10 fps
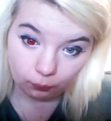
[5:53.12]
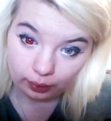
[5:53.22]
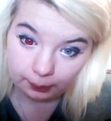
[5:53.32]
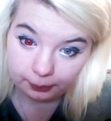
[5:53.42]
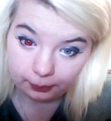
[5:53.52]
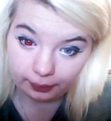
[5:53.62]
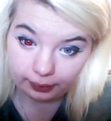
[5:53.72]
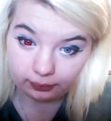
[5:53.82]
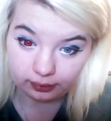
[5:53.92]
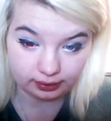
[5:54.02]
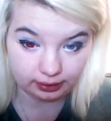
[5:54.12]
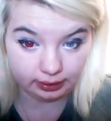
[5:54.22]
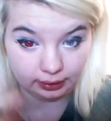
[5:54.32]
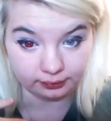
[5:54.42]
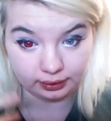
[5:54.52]
wiping away all the
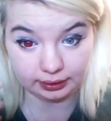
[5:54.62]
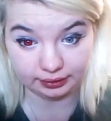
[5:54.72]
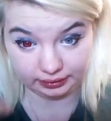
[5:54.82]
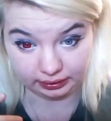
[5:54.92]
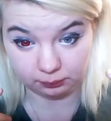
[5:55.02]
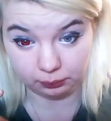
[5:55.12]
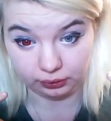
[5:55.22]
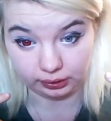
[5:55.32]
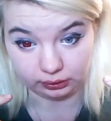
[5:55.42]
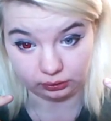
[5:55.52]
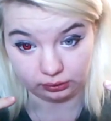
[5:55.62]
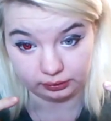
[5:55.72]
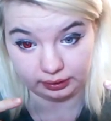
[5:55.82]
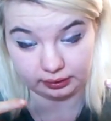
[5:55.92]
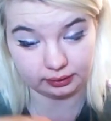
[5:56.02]
tears and then putting your
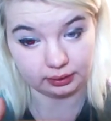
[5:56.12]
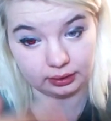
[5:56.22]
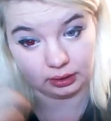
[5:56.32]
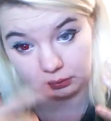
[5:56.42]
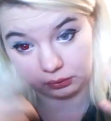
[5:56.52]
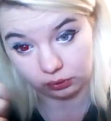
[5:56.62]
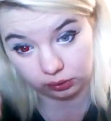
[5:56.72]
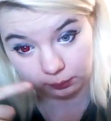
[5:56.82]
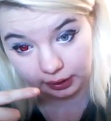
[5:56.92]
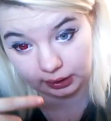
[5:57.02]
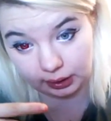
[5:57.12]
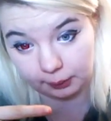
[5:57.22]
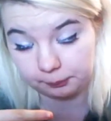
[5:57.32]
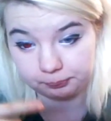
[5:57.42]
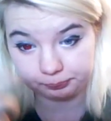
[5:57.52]
contacts in and then doing your makeup.
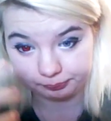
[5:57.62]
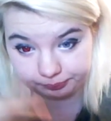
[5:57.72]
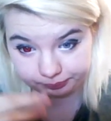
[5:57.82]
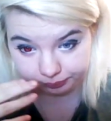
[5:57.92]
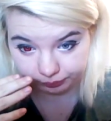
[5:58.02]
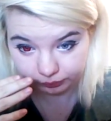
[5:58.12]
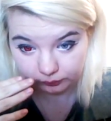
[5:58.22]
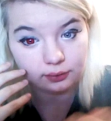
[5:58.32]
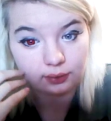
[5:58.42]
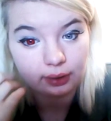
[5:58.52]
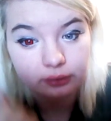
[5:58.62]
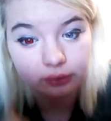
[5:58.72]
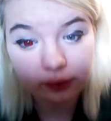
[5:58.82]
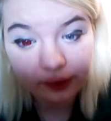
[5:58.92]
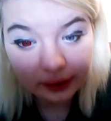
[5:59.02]
So as you
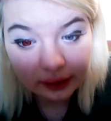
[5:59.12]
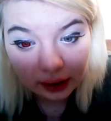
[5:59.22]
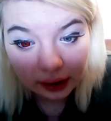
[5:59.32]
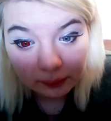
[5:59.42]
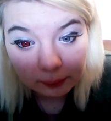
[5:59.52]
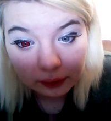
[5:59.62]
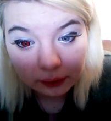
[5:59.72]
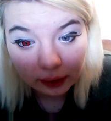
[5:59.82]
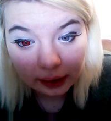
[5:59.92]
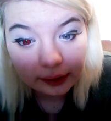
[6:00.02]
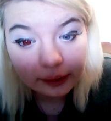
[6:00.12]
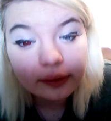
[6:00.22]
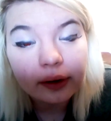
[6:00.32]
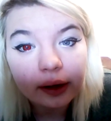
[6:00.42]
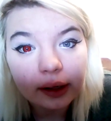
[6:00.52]
can see, I have blue eyes
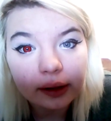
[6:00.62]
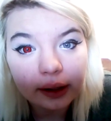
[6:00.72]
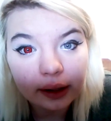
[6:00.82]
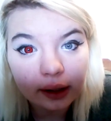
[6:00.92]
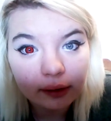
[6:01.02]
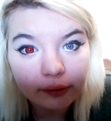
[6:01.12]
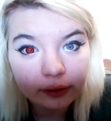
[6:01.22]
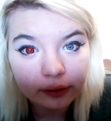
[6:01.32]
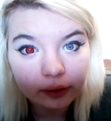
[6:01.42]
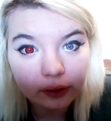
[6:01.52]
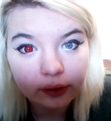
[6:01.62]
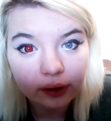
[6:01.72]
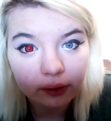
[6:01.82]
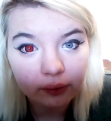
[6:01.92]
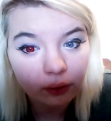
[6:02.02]
and it covers the contact
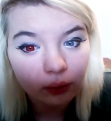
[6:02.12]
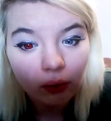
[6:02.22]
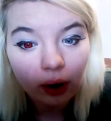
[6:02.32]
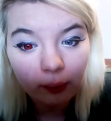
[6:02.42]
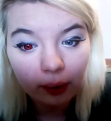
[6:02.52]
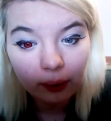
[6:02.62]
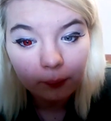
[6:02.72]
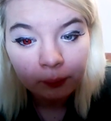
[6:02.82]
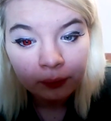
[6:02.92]
up quite well.